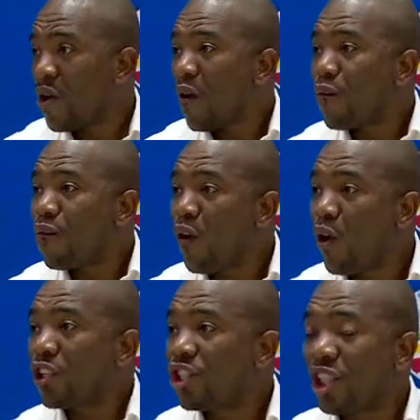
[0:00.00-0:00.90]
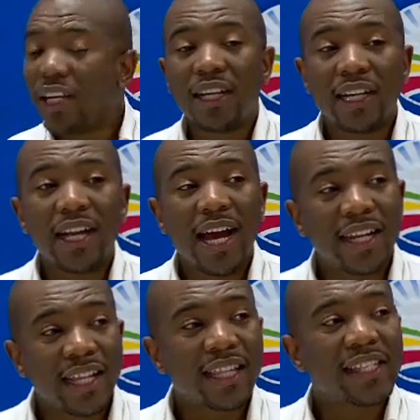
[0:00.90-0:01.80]
4 children
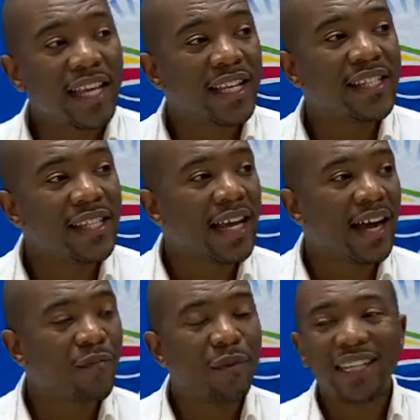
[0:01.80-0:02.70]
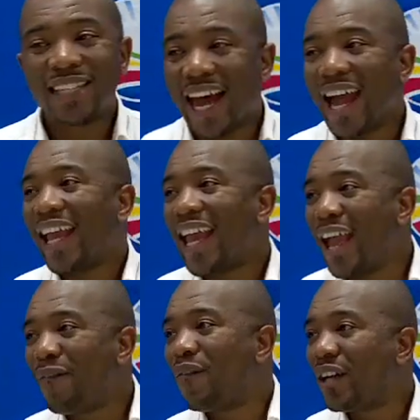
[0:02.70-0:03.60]
under this ANC government die
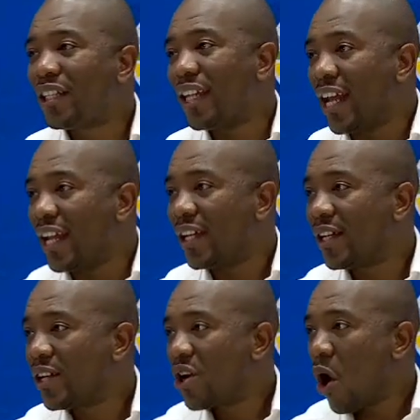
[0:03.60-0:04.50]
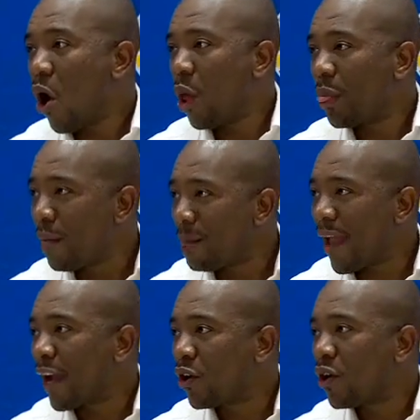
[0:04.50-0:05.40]
every day on the
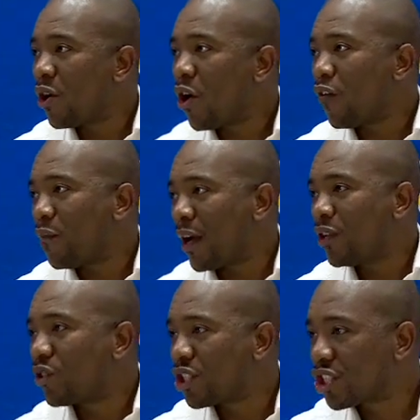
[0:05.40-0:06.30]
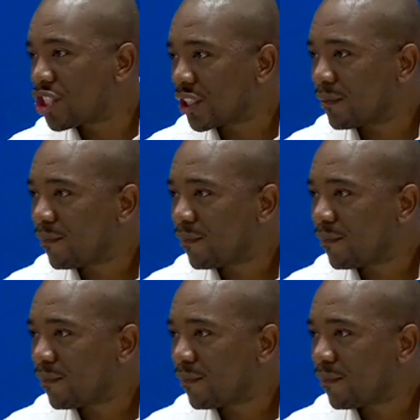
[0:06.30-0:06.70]
back of malnutrition.